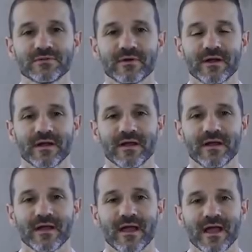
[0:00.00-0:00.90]
to
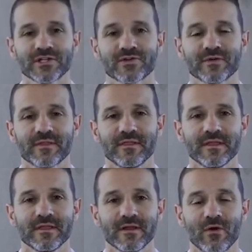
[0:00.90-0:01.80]
entry
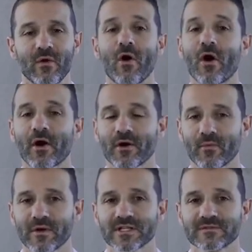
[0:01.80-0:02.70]
the O R,
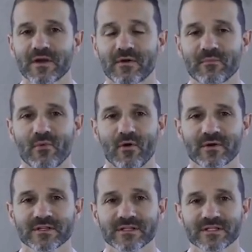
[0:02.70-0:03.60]
what is very
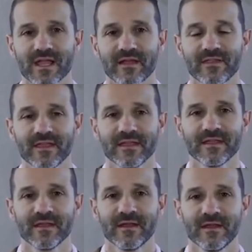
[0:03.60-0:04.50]
important is that
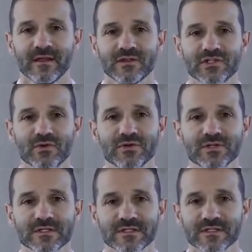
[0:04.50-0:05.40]
the
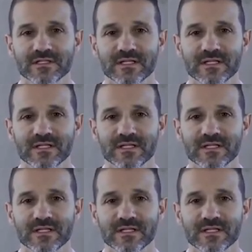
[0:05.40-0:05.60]
surgeon's